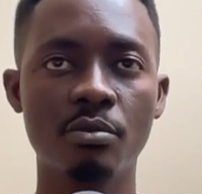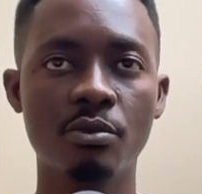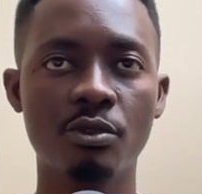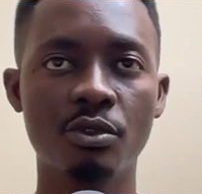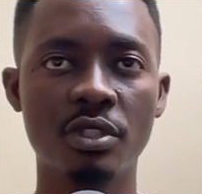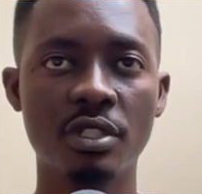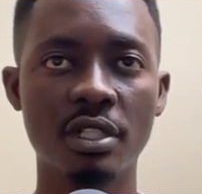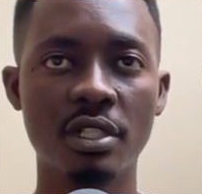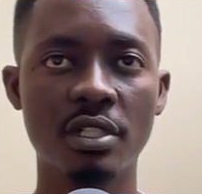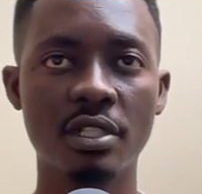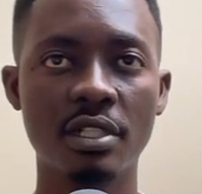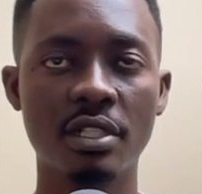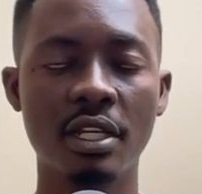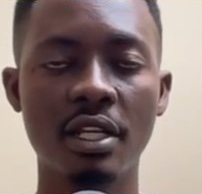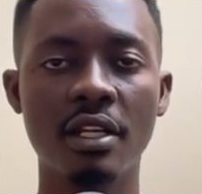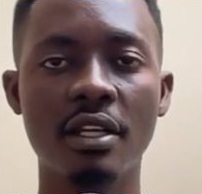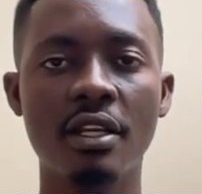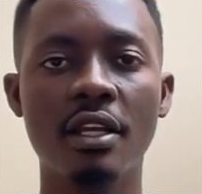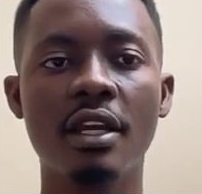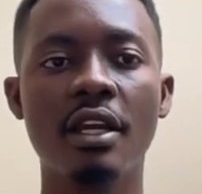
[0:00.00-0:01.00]
process.
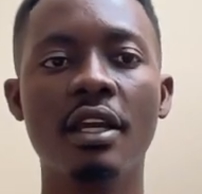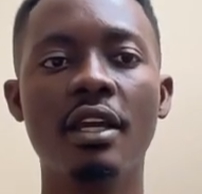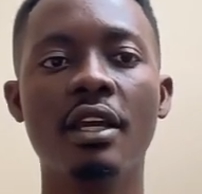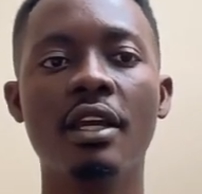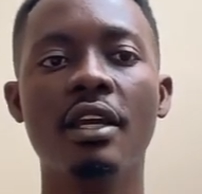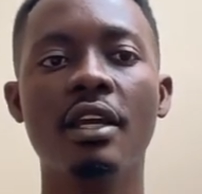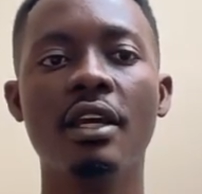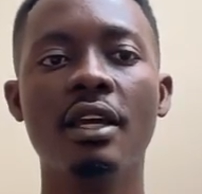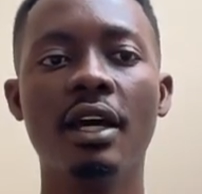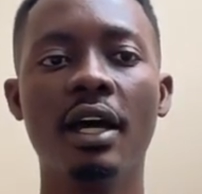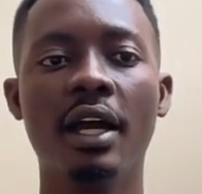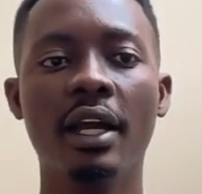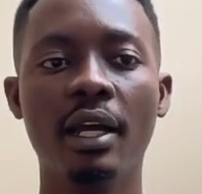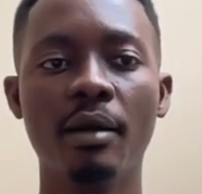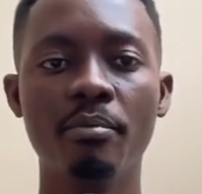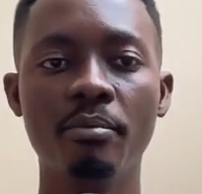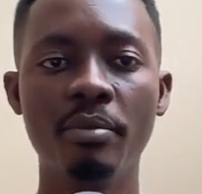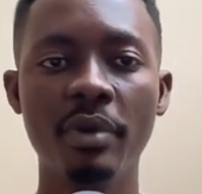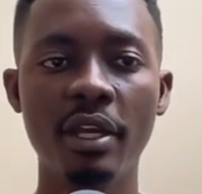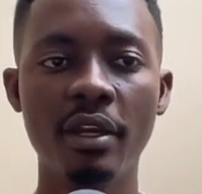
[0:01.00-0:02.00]
Then I
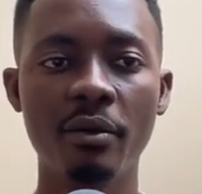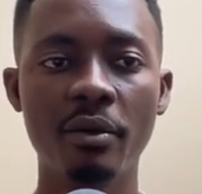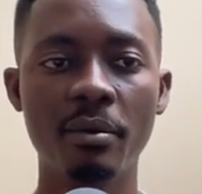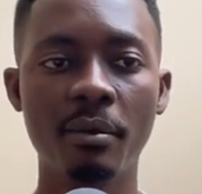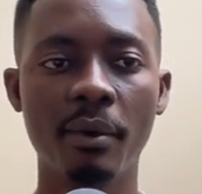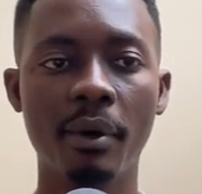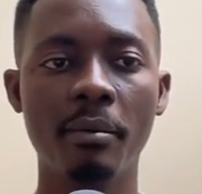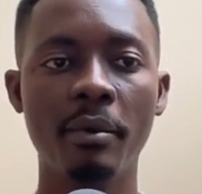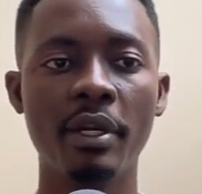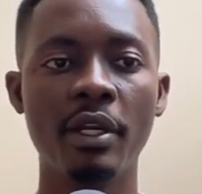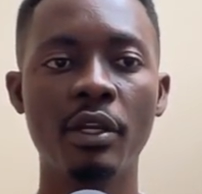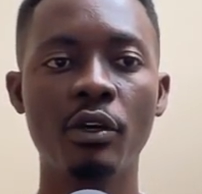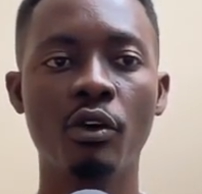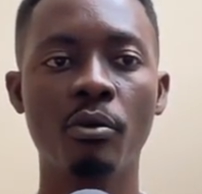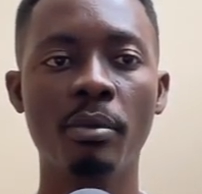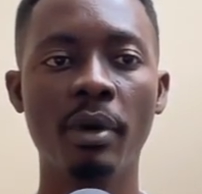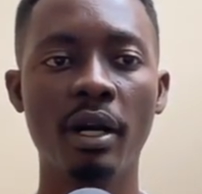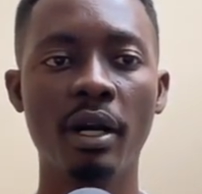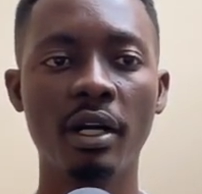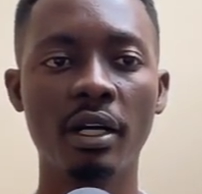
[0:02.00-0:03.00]
can pay with mobile money or
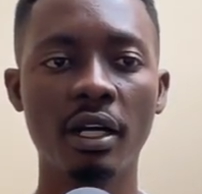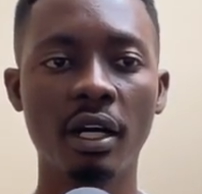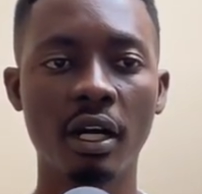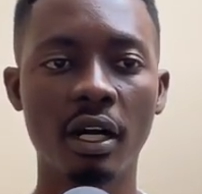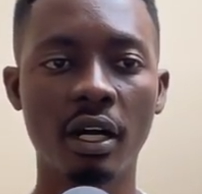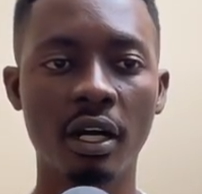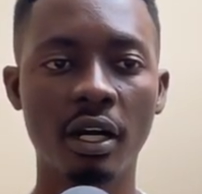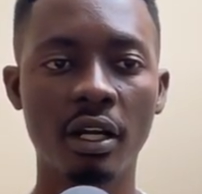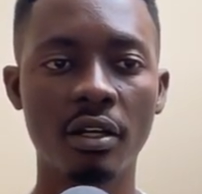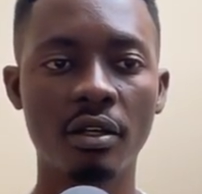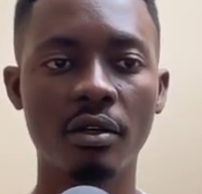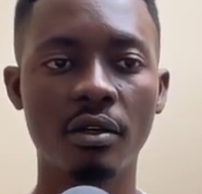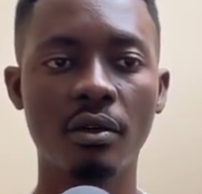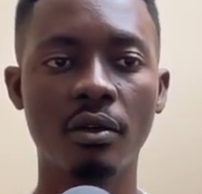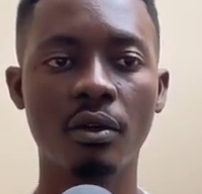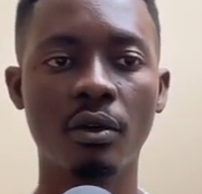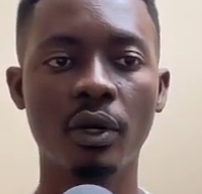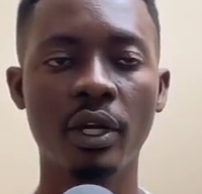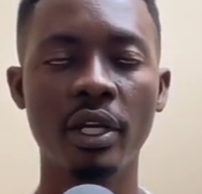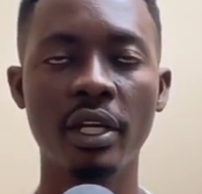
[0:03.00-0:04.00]
bank card
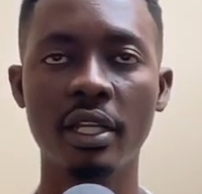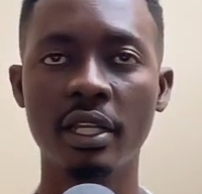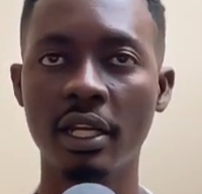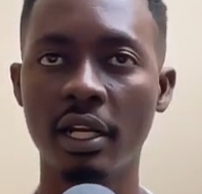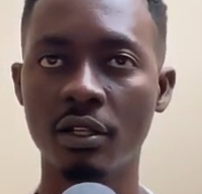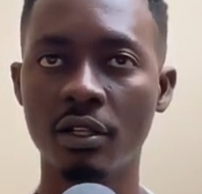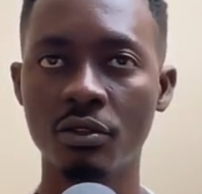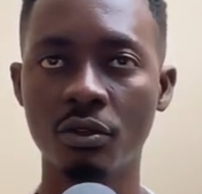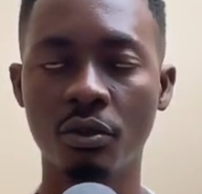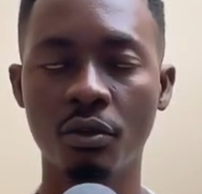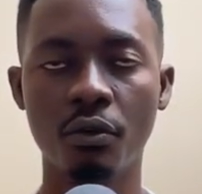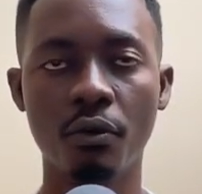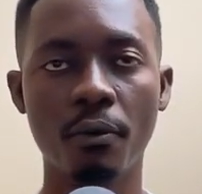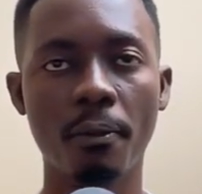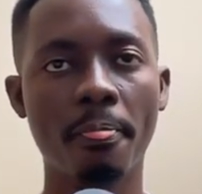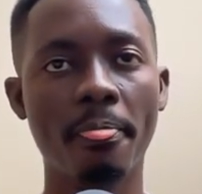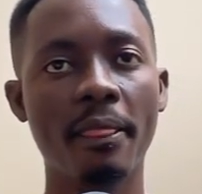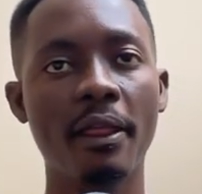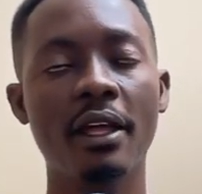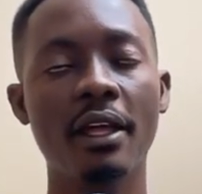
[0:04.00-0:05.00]
or anything at all.
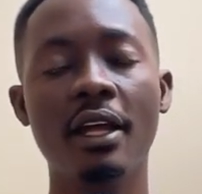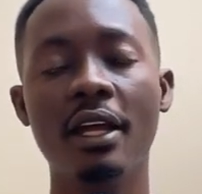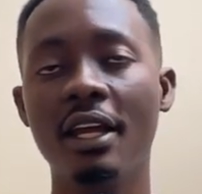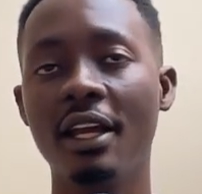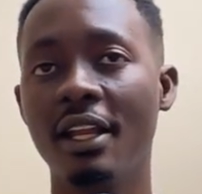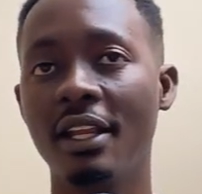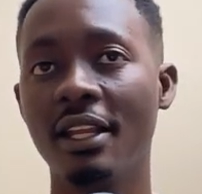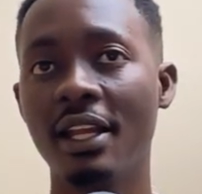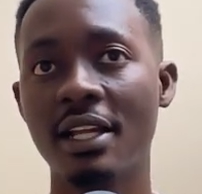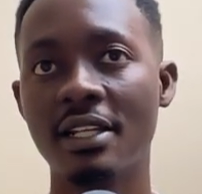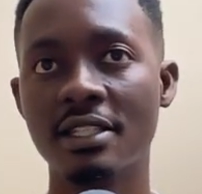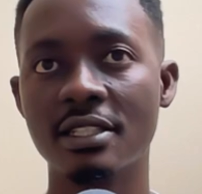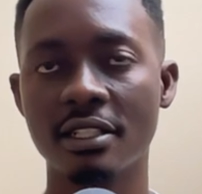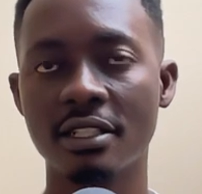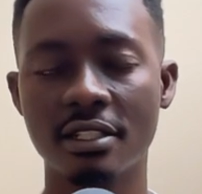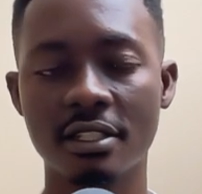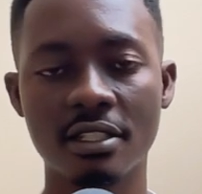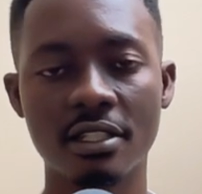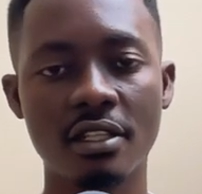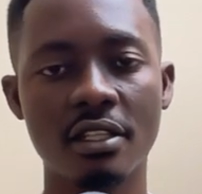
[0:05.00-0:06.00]
And that's
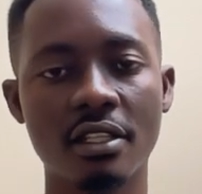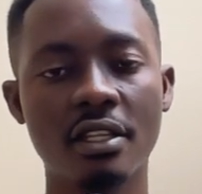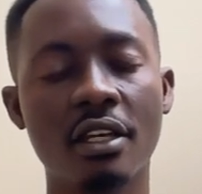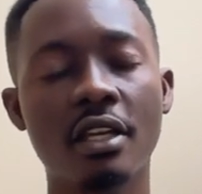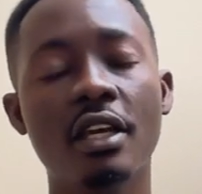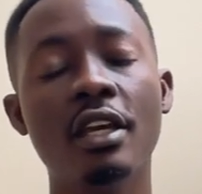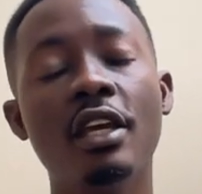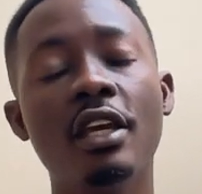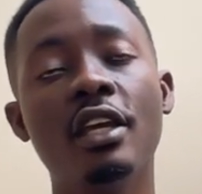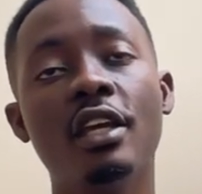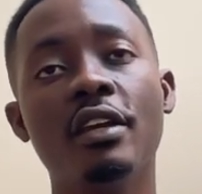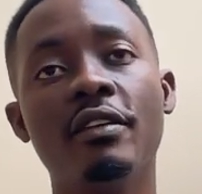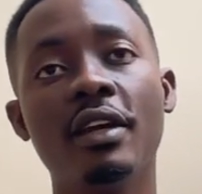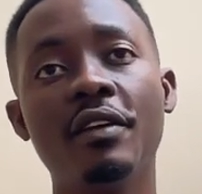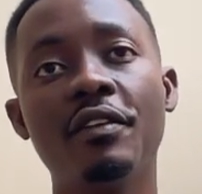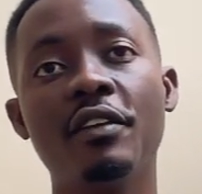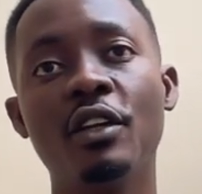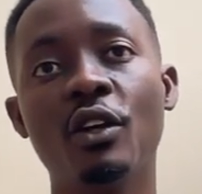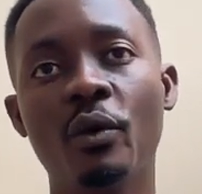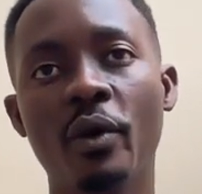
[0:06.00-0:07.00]
it. If you have
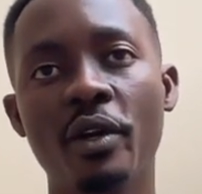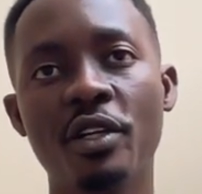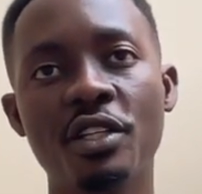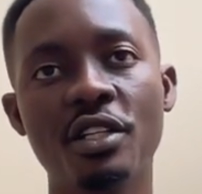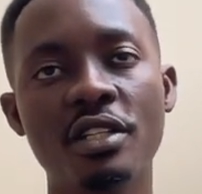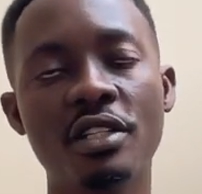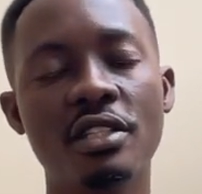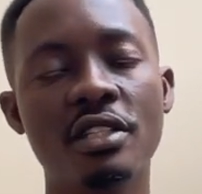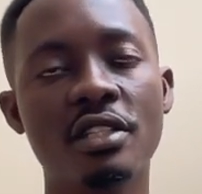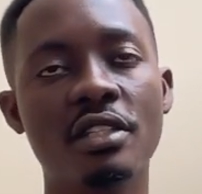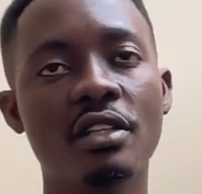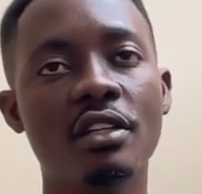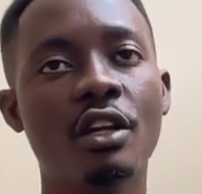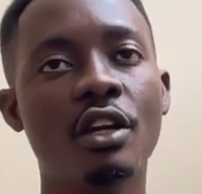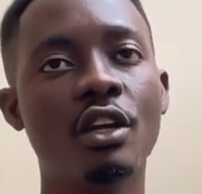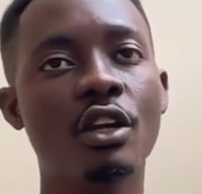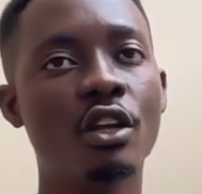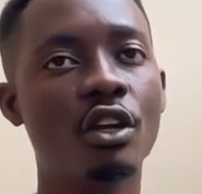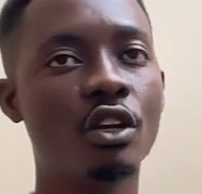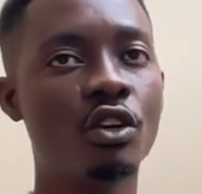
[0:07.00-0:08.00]
any questions,
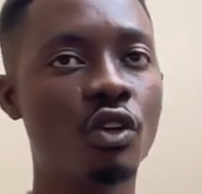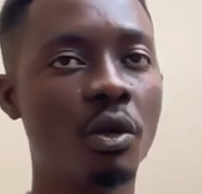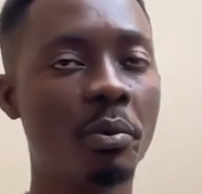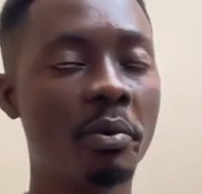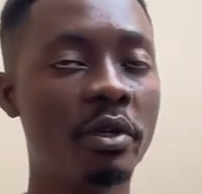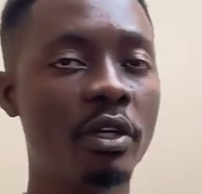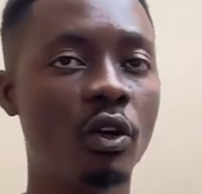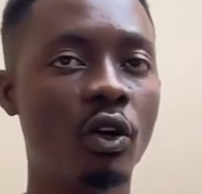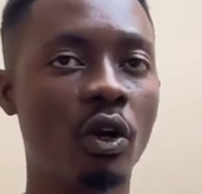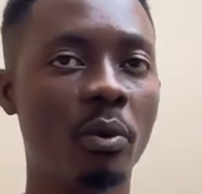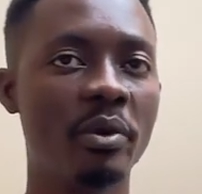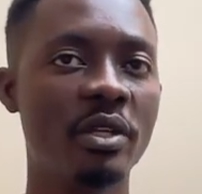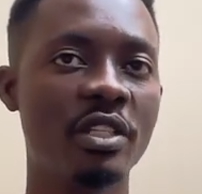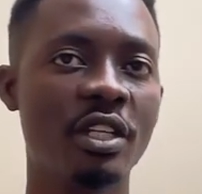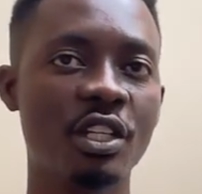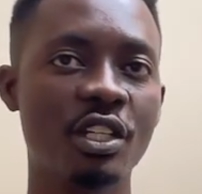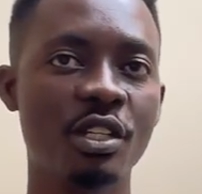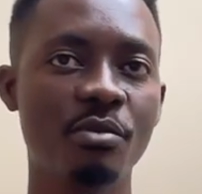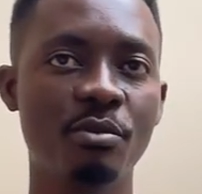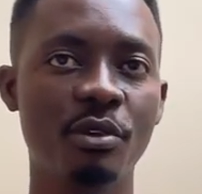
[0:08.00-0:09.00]
drop in the comment
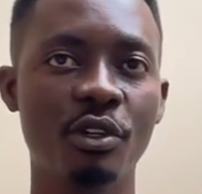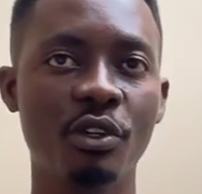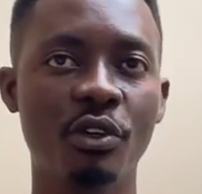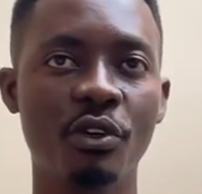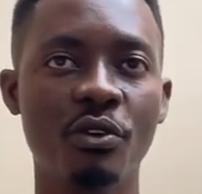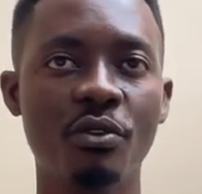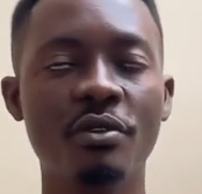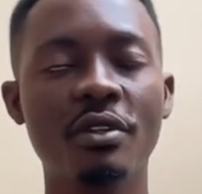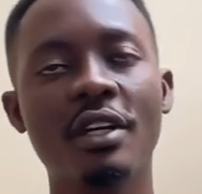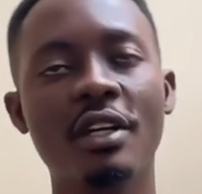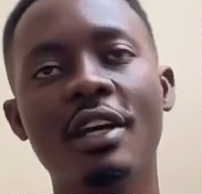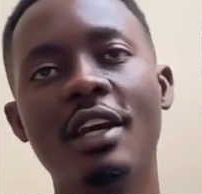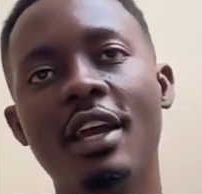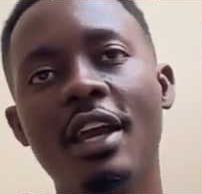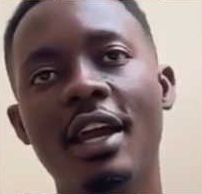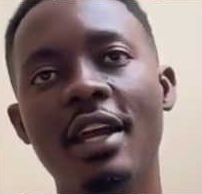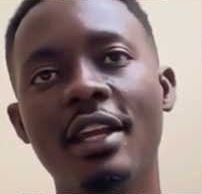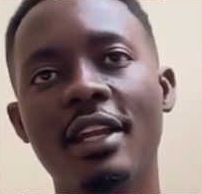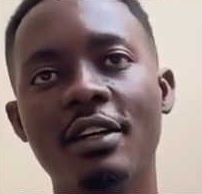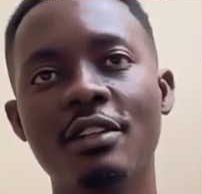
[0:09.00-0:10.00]
section below
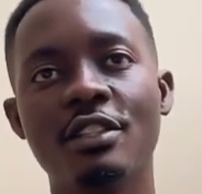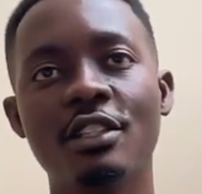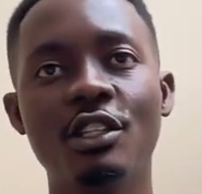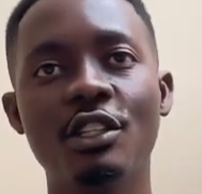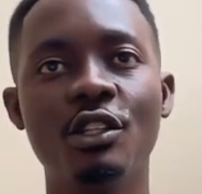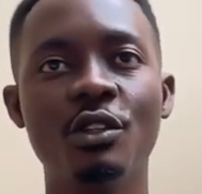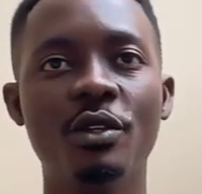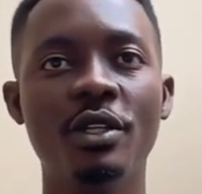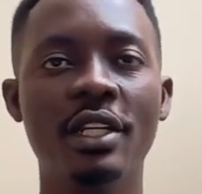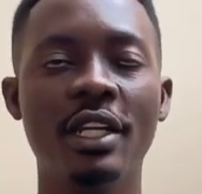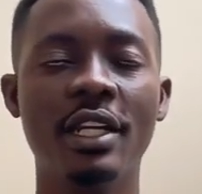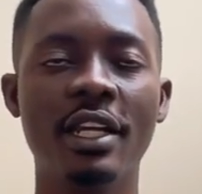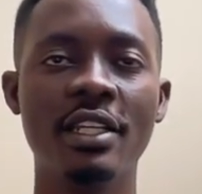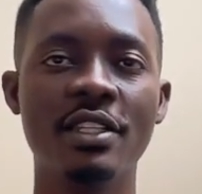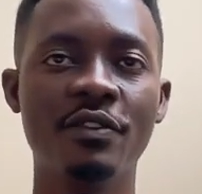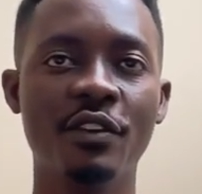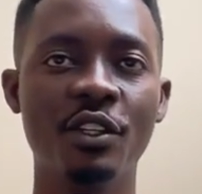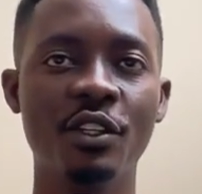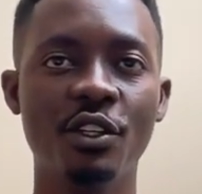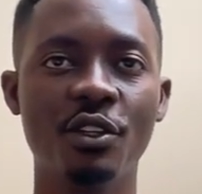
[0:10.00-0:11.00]
and I'll see you in the next
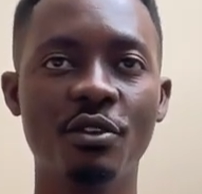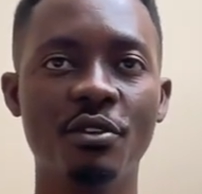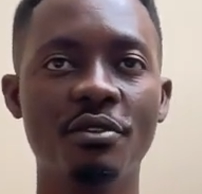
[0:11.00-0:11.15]
video.